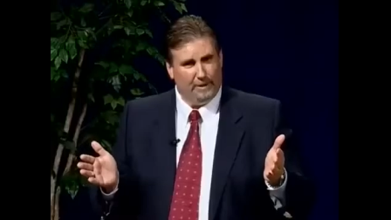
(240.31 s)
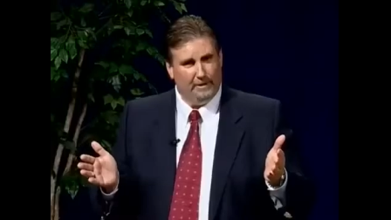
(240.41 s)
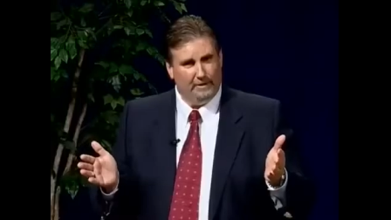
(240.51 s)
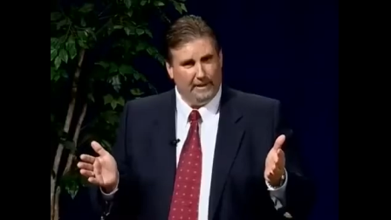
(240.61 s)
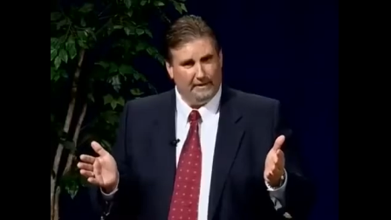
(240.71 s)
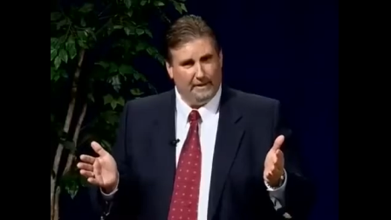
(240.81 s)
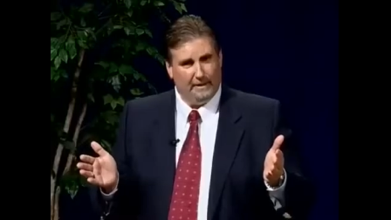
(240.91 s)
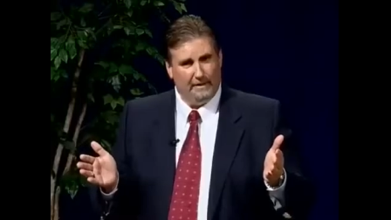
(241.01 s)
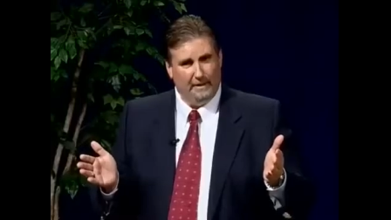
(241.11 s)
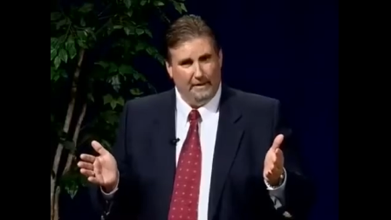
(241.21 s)
we go out
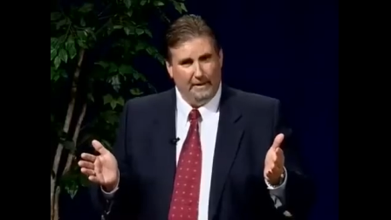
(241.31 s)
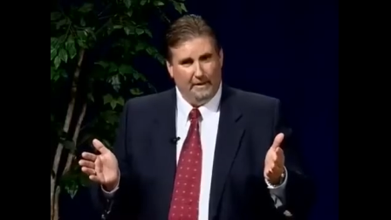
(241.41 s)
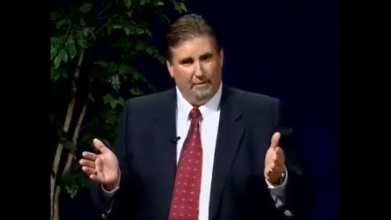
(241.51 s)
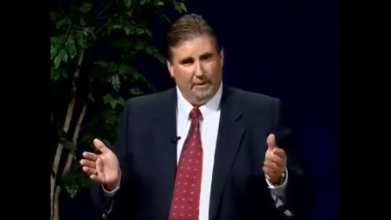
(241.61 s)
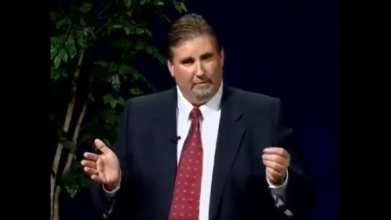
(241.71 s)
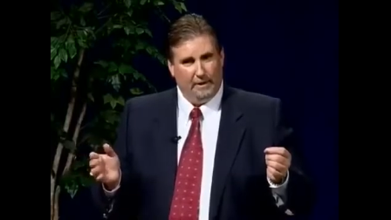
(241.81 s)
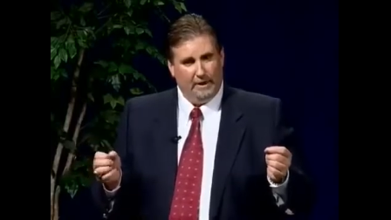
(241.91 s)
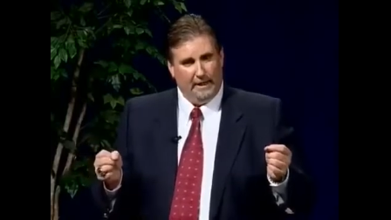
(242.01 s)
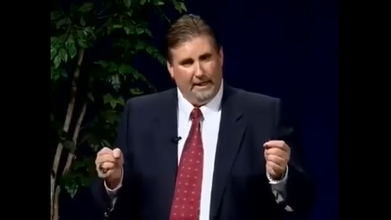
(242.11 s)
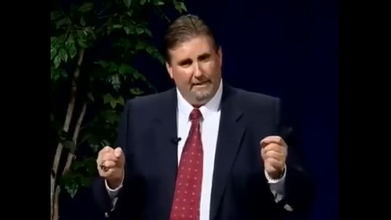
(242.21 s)
there. We're
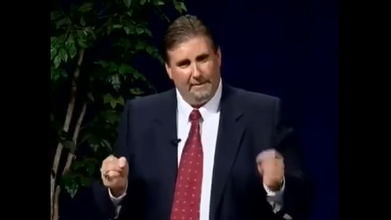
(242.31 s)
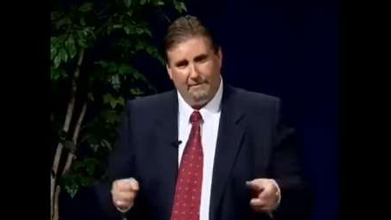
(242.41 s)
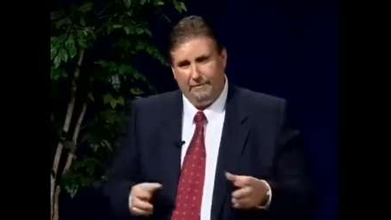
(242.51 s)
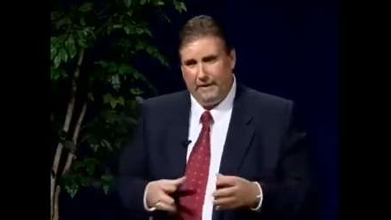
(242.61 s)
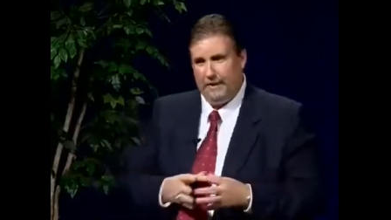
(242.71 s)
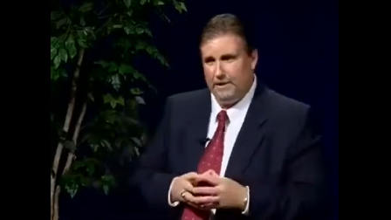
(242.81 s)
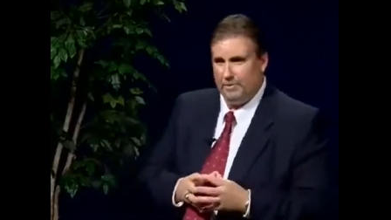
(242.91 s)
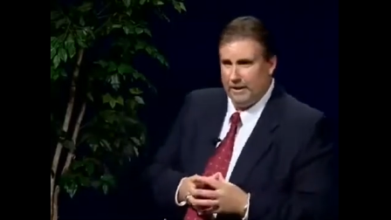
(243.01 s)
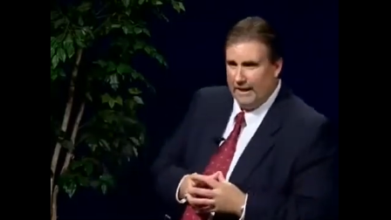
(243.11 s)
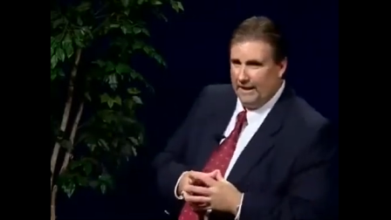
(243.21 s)
going to have some failures.
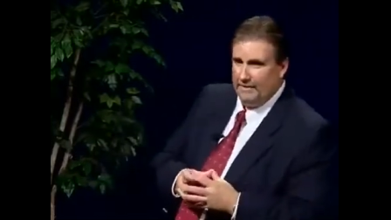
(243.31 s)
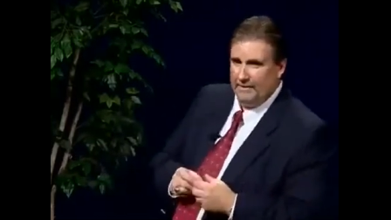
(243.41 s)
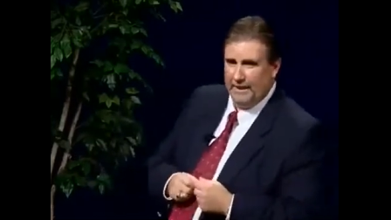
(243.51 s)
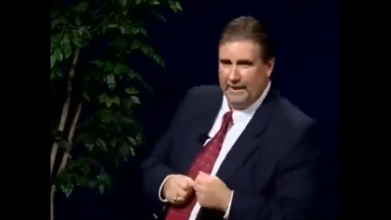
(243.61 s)
We're going to have some